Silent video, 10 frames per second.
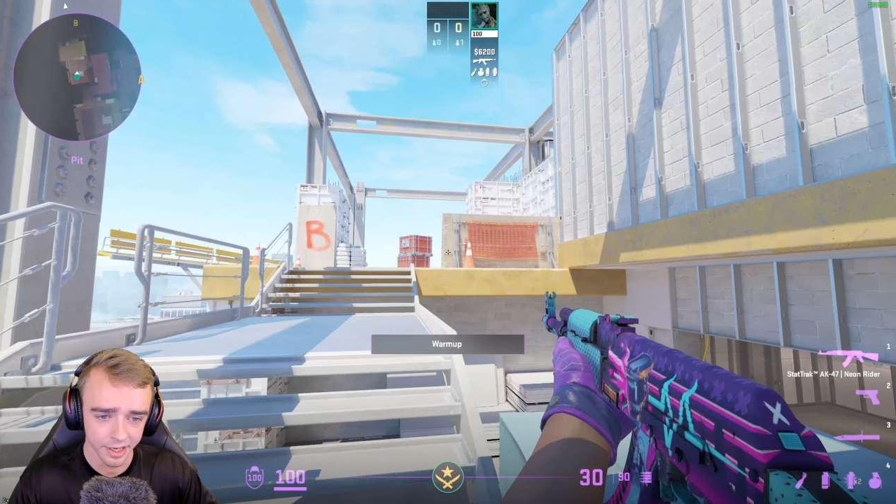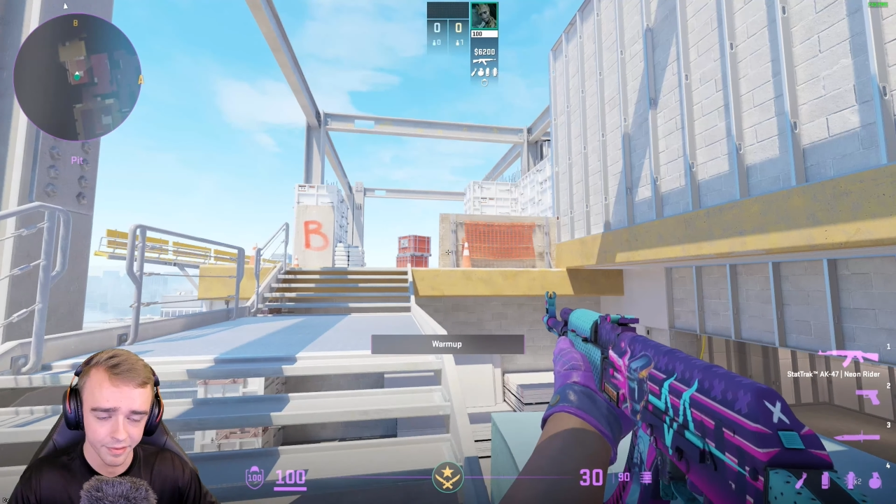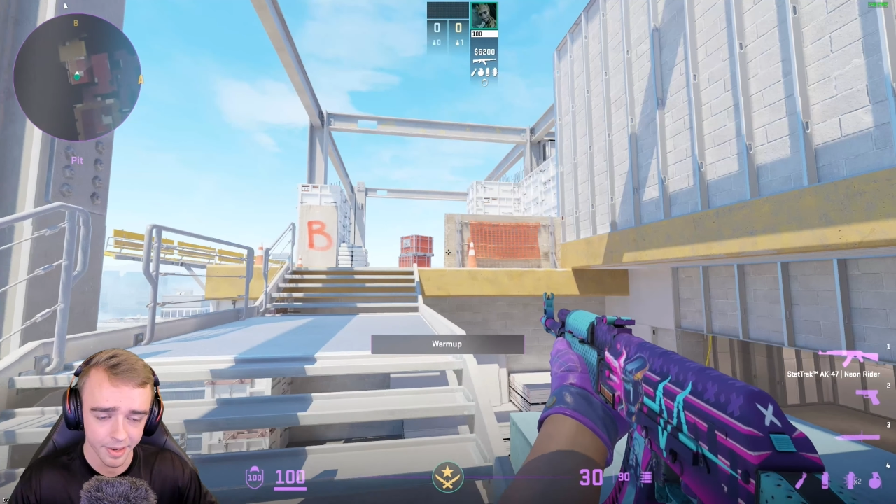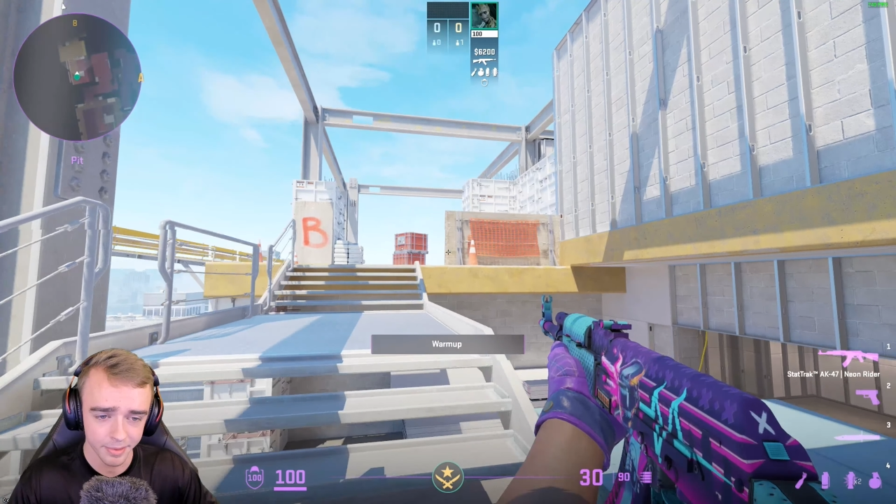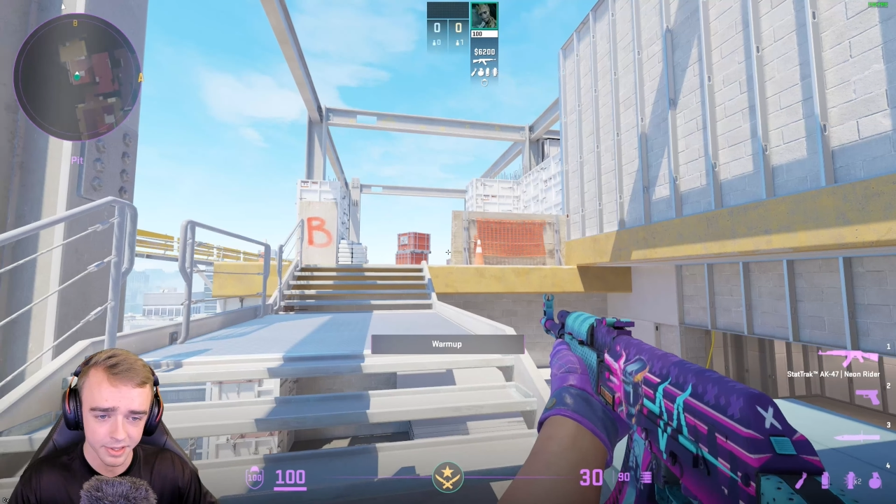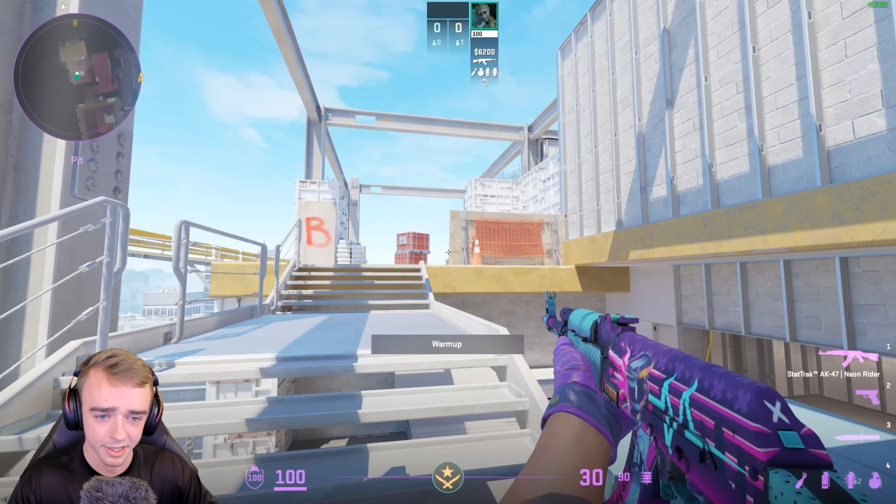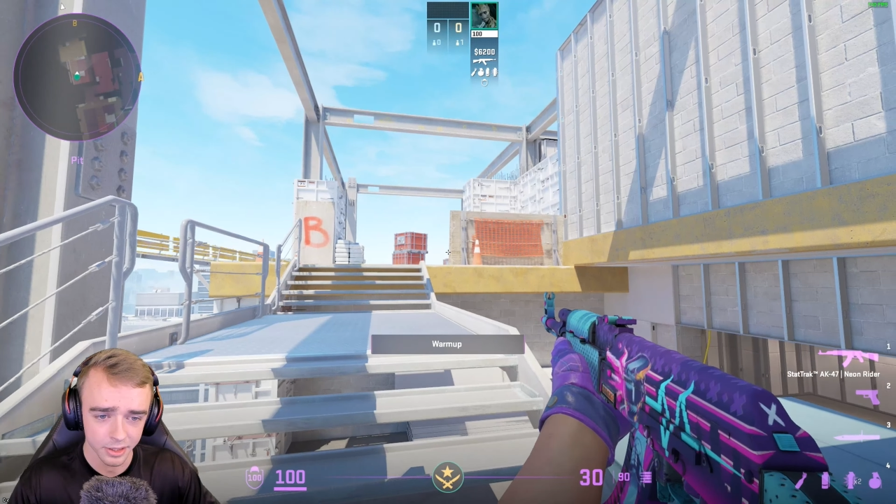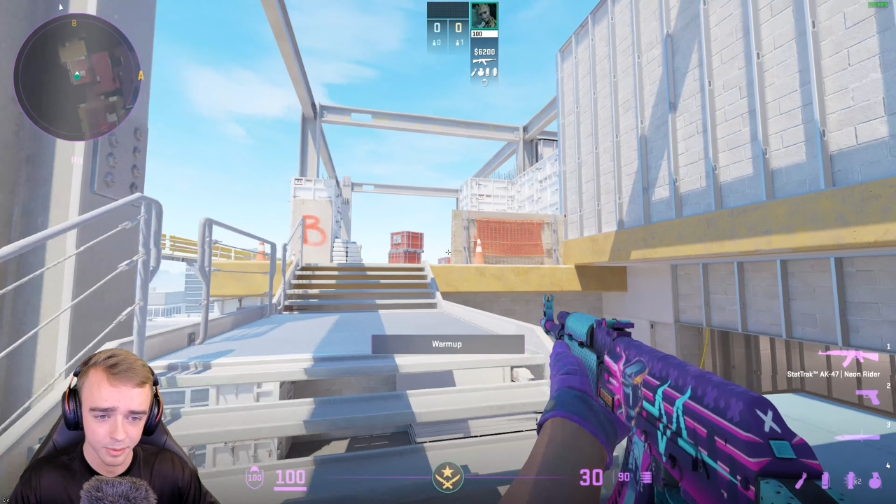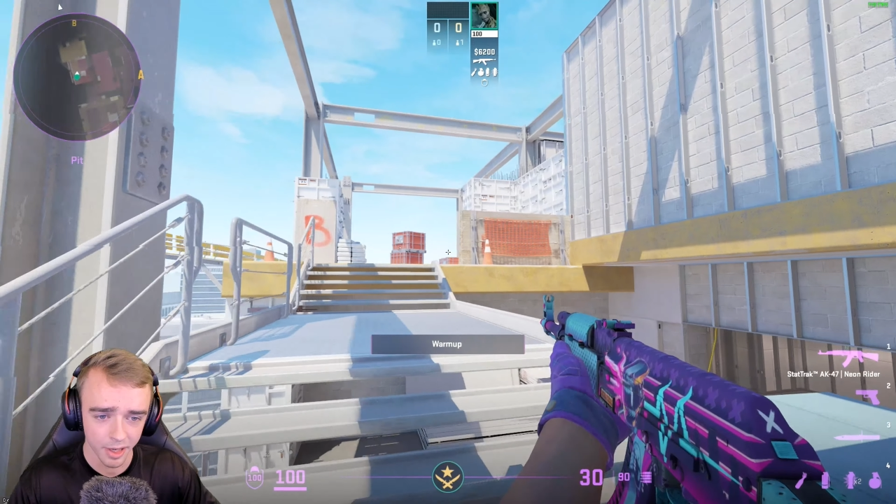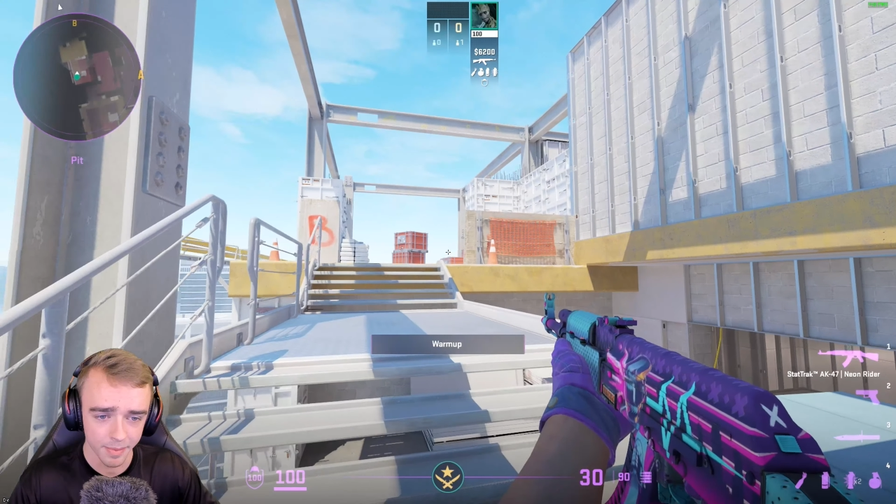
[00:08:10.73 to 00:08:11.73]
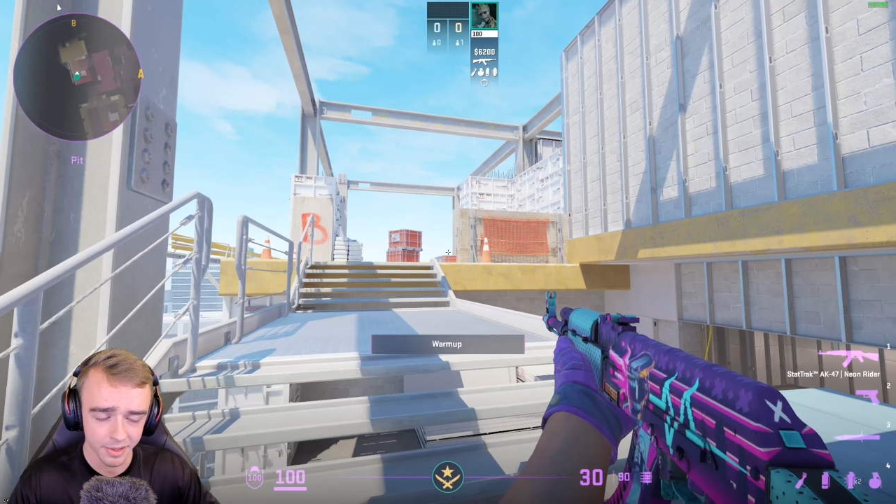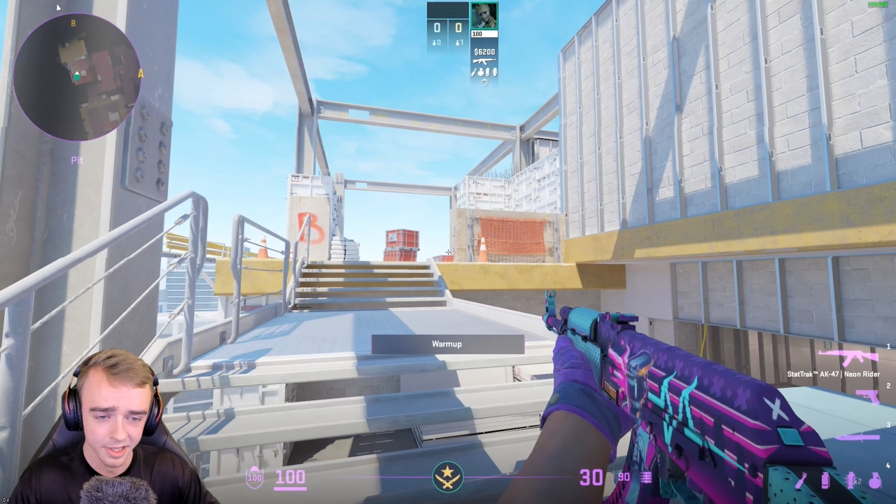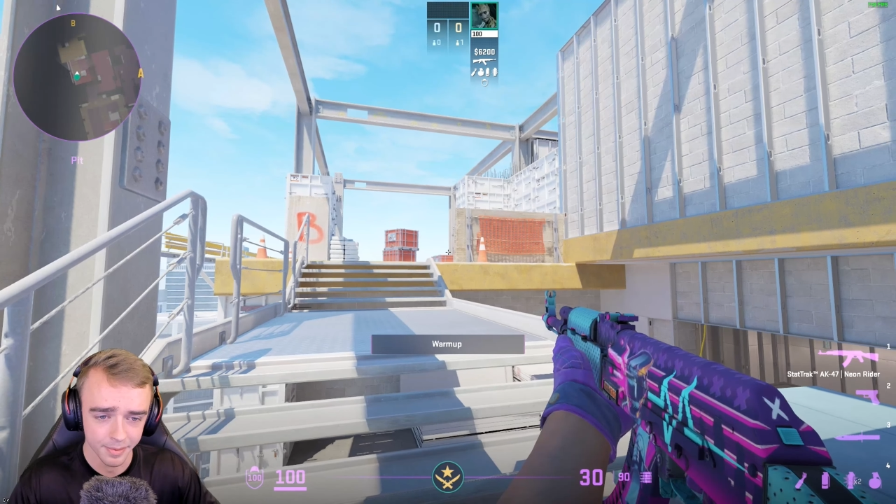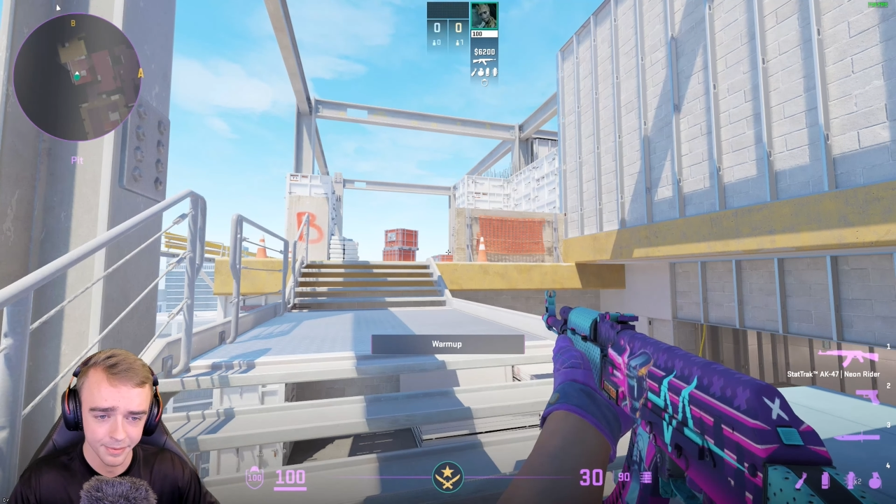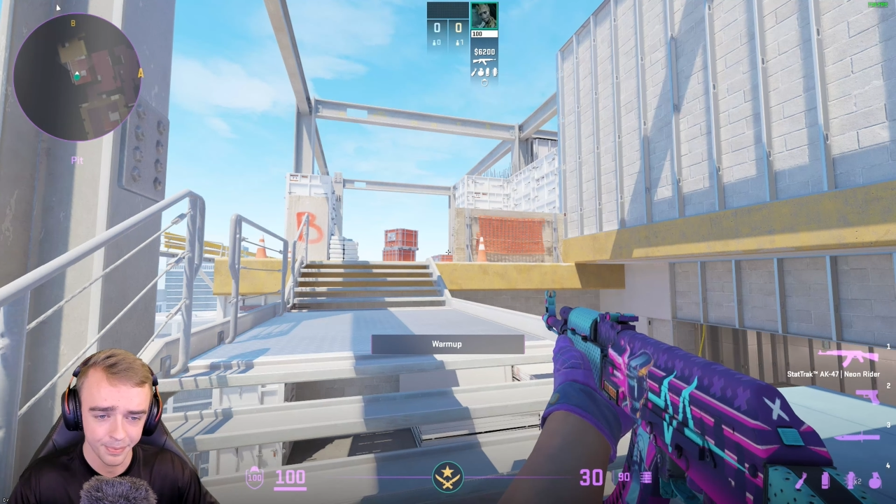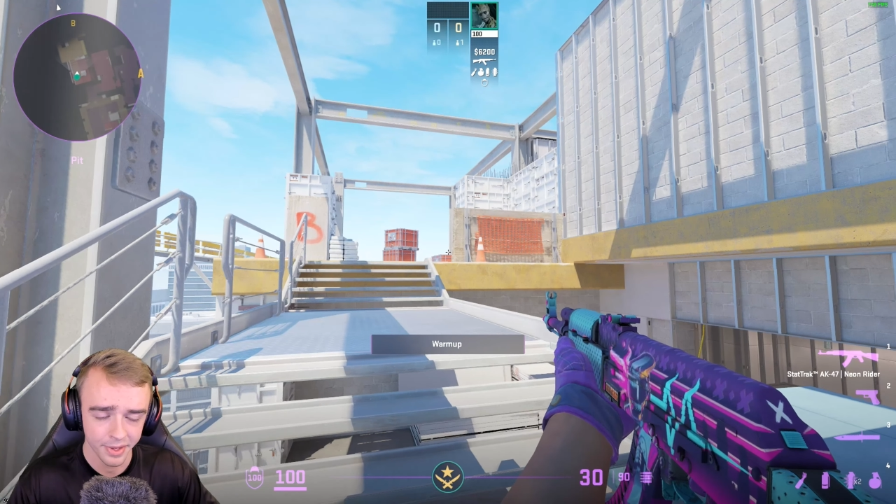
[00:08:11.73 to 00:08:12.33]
If I'm just like spamming someone